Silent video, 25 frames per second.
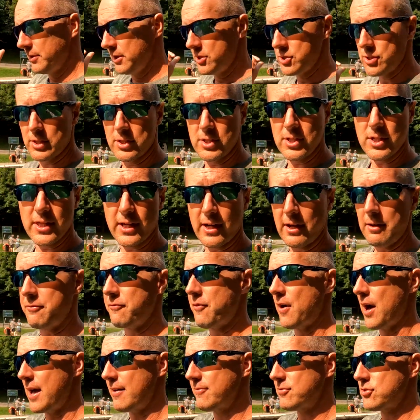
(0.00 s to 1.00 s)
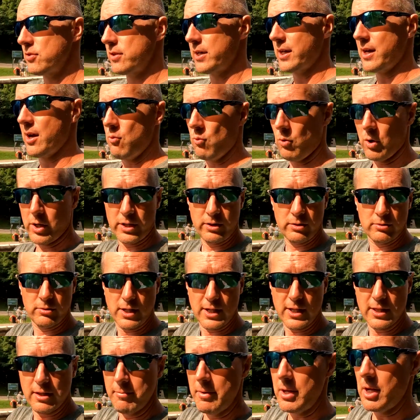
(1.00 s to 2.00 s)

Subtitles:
As you can see, they got 5, so they got 1 in the